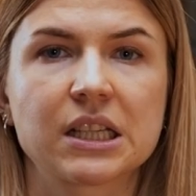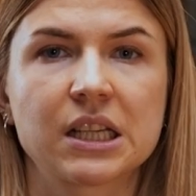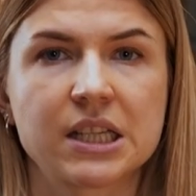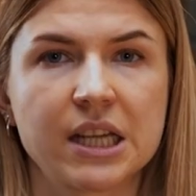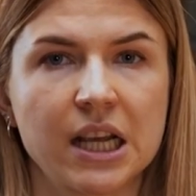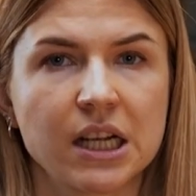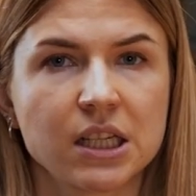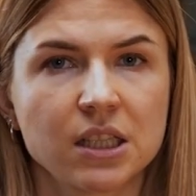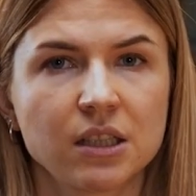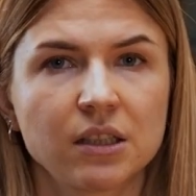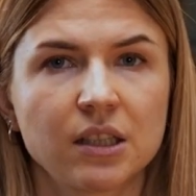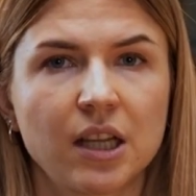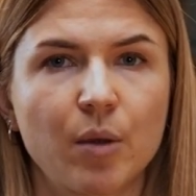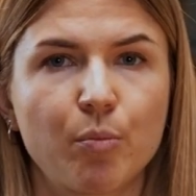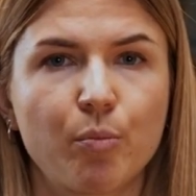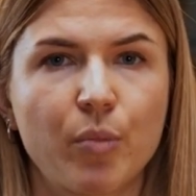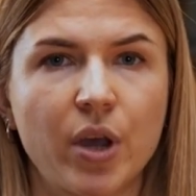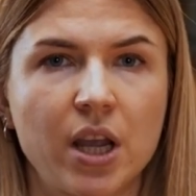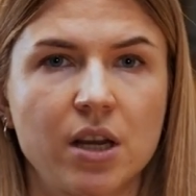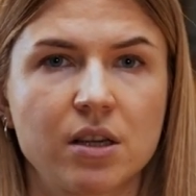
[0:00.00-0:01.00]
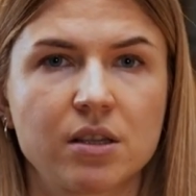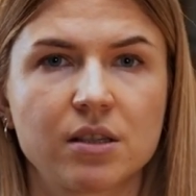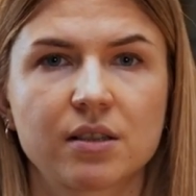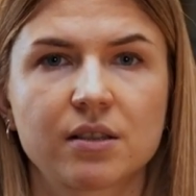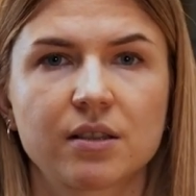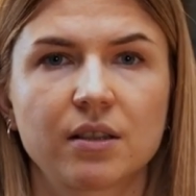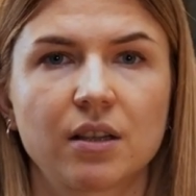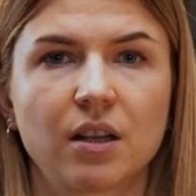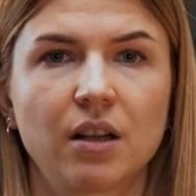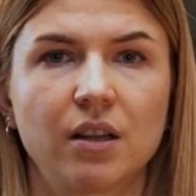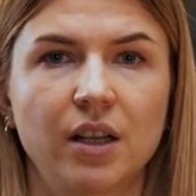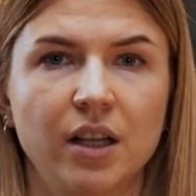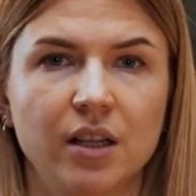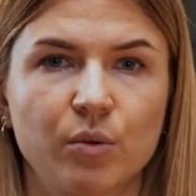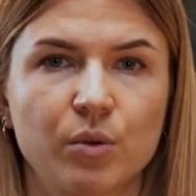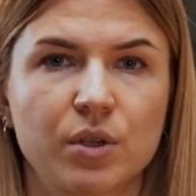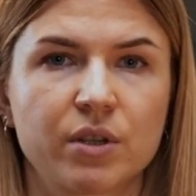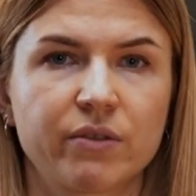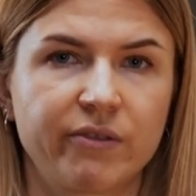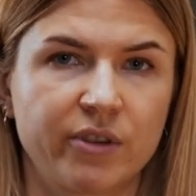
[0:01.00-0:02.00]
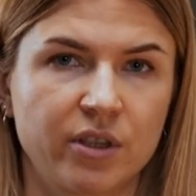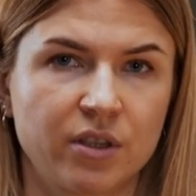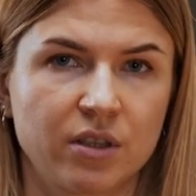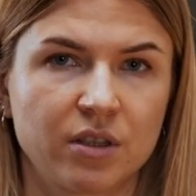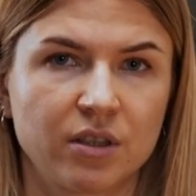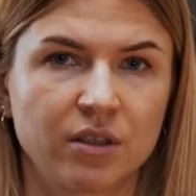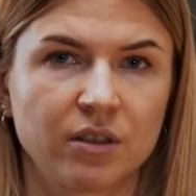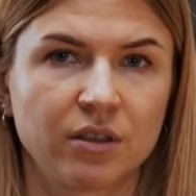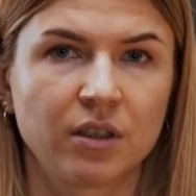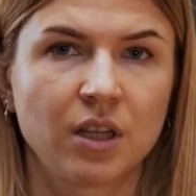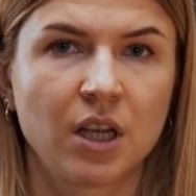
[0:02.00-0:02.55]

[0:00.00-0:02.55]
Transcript: detecting a page's language version